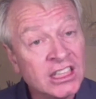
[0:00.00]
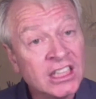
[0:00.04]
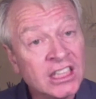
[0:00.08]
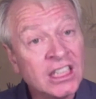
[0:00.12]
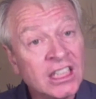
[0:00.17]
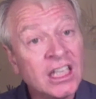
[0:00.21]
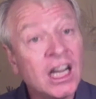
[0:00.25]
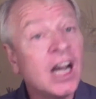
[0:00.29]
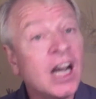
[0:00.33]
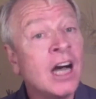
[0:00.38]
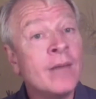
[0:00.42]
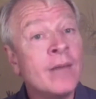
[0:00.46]

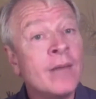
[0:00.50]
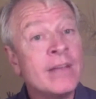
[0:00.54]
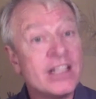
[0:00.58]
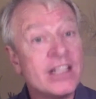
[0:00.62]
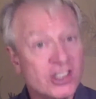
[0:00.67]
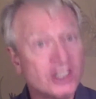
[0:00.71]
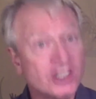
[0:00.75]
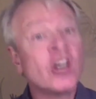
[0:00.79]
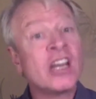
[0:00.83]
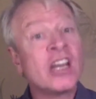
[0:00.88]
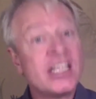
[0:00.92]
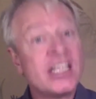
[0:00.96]

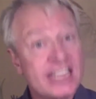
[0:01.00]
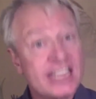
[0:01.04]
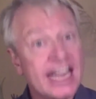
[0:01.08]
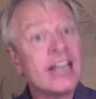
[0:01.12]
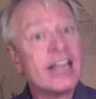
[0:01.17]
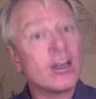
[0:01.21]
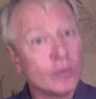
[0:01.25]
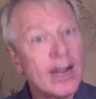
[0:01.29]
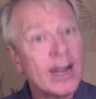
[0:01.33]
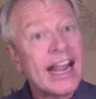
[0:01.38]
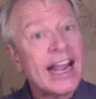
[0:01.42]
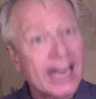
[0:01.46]
it's going to take
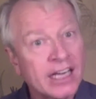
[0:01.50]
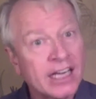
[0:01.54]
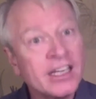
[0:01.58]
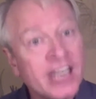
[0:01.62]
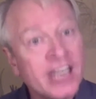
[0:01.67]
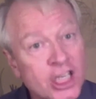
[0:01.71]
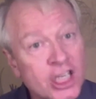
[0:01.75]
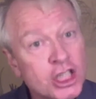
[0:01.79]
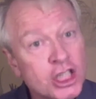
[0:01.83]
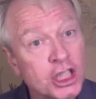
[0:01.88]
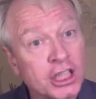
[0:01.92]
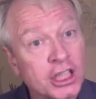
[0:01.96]
a
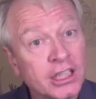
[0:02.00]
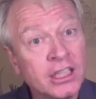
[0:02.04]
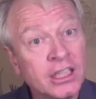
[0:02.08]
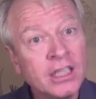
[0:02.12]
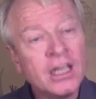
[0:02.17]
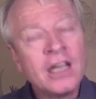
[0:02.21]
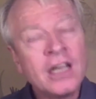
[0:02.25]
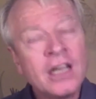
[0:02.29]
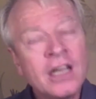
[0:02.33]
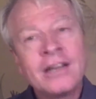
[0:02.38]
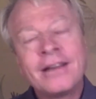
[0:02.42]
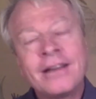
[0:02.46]
recognition,
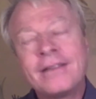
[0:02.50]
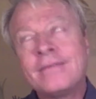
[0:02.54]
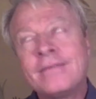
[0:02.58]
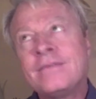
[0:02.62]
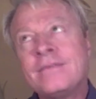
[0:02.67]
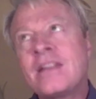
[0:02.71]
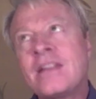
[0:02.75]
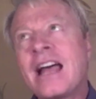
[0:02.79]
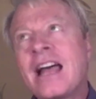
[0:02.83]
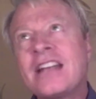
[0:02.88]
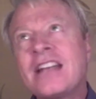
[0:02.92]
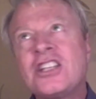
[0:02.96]

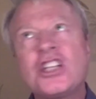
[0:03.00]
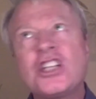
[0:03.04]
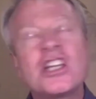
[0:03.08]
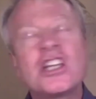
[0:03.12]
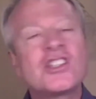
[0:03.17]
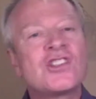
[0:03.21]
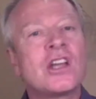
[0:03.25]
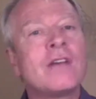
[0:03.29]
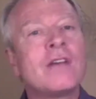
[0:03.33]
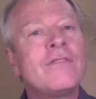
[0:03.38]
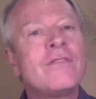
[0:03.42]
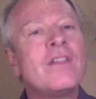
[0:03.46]
not
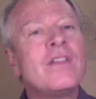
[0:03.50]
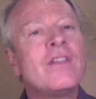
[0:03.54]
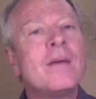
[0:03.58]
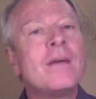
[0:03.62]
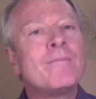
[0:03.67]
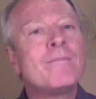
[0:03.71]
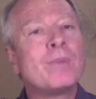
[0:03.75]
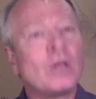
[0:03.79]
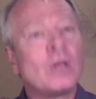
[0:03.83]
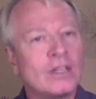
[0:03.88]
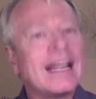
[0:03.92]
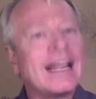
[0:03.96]
just of
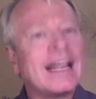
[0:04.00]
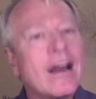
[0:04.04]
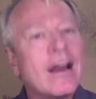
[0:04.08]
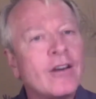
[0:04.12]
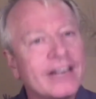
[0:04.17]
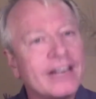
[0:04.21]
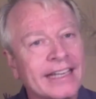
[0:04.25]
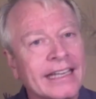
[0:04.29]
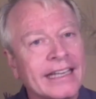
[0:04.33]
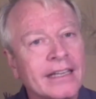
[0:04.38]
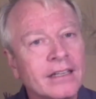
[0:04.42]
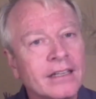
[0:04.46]
the
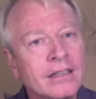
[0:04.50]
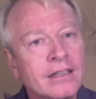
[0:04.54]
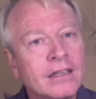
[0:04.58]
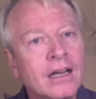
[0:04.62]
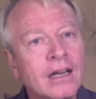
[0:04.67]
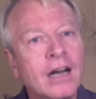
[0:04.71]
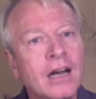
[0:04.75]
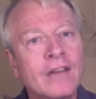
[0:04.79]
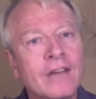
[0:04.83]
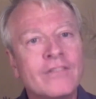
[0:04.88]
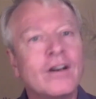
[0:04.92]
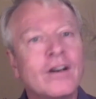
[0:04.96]
polarity
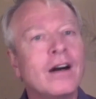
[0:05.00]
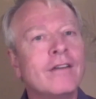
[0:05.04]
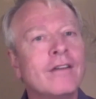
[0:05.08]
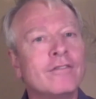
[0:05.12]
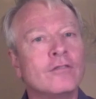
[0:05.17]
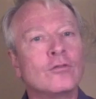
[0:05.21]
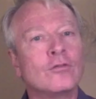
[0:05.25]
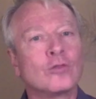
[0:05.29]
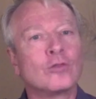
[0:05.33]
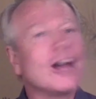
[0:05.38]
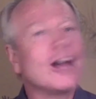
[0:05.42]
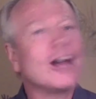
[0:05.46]

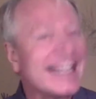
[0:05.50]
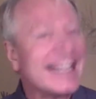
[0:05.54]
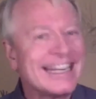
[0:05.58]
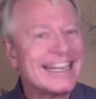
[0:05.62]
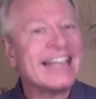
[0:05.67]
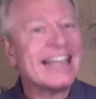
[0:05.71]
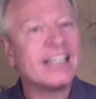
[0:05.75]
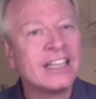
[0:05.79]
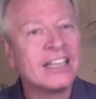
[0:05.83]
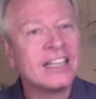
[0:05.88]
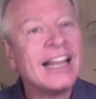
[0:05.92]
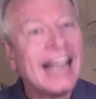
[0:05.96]
of right
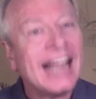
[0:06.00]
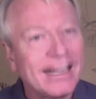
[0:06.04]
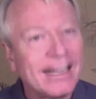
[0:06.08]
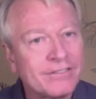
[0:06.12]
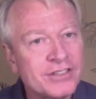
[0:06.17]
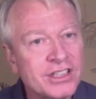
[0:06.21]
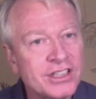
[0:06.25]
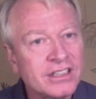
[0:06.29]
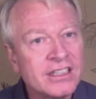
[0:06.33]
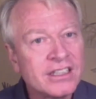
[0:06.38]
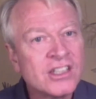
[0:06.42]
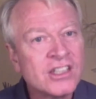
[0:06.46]
and
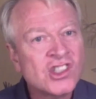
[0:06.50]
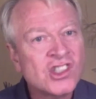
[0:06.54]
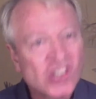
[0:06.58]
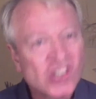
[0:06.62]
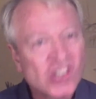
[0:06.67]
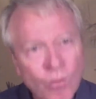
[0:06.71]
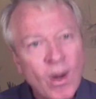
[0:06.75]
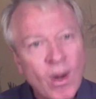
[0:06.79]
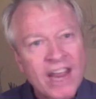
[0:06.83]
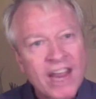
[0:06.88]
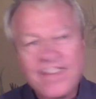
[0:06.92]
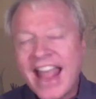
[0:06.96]
left. In
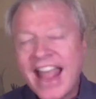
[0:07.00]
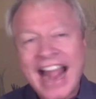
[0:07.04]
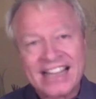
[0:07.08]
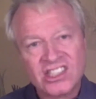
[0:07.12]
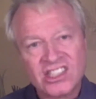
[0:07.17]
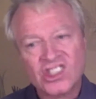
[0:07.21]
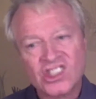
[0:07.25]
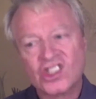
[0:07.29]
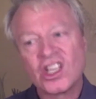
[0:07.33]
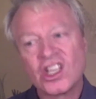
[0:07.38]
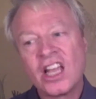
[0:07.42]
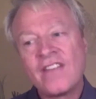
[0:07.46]
some way,
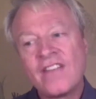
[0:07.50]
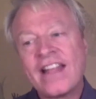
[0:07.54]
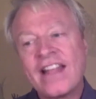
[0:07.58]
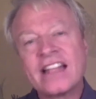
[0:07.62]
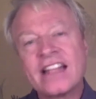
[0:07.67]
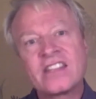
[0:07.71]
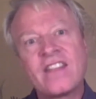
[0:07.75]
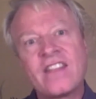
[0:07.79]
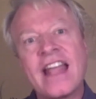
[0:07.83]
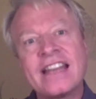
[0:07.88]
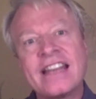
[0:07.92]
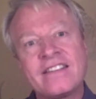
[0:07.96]

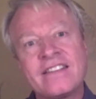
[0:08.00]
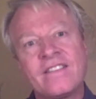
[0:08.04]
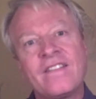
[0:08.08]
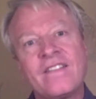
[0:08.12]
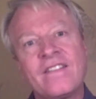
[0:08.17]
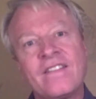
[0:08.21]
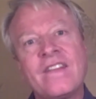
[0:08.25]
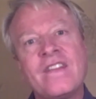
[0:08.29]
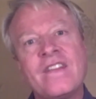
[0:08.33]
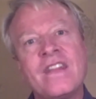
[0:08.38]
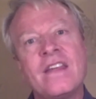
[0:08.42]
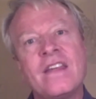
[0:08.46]

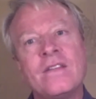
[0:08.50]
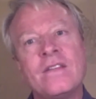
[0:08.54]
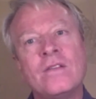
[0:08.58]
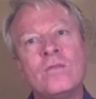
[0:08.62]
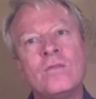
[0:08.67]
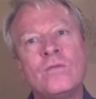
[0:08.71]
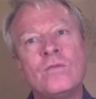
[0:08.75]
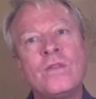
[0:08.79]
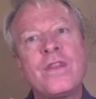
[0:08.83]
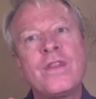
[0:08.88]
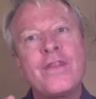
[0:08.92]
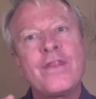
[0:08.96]

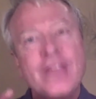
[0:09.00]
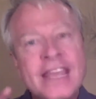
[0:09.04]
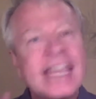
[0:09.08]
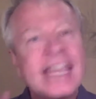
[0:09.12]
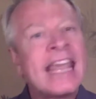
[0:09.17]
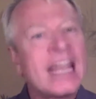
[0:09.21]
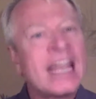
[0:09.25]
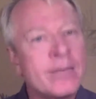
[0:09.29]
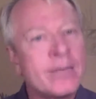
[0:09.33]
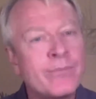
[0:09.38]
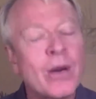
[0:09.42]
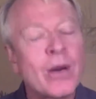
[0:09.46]
the
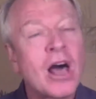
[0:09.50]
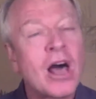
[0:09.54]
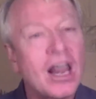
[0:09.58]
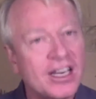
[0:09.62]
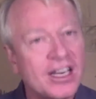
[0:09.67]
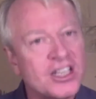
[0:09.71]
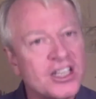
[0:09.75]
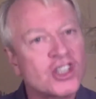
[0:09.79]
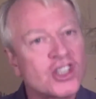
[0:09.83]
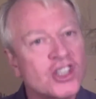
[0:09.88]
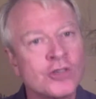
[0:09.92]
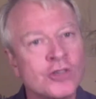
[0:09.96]
thinking in
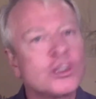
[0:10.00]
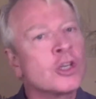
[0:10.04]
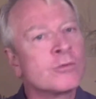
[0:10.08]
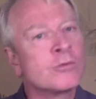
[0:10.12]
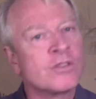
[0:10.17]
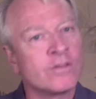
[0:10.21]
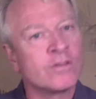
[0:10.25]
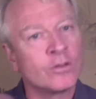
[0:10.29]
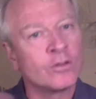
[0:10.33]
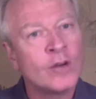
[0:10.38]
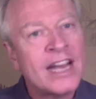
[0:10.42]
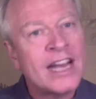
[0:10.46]
politics in terms
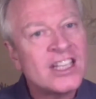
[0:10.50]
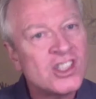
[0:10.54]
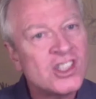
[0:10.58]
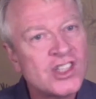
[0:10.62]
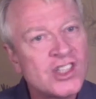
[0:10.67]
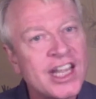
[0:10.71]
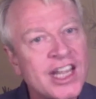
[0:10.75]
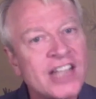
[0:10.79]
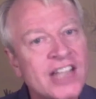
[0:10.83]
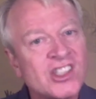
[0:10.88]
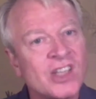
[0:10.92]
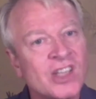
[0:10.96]
of red
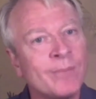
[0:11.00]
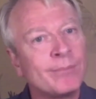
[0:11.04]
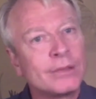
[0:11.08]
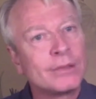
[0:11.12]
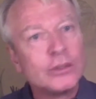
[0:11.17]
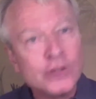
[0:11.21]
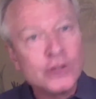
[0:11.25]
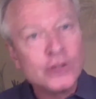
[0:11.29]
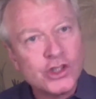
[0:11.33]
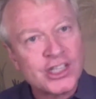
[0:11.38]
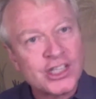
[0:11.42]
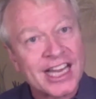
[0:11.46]
states and
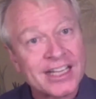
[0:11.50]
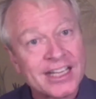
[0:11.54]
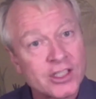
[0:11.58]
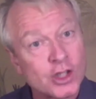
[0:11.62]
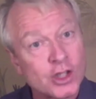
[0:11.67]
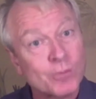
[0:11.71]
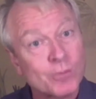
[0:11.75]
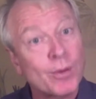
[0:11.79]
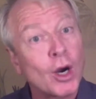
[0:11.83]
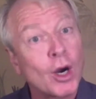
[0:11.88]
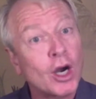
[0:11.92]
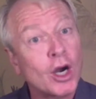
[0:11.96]
blue states is
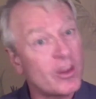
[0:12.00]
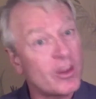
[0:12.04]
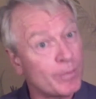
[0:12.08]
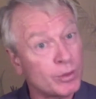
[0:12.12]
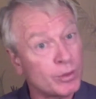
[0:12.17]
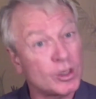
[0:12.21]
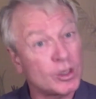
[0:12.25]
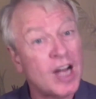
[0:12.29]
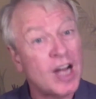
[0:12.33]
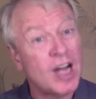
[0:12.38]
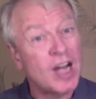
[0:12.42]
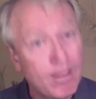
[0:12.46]
part of the
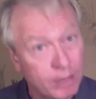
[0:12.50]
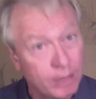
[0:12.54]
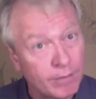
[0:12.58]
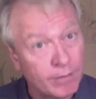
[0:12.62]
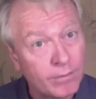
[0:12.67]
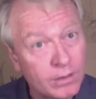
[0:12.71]
problem,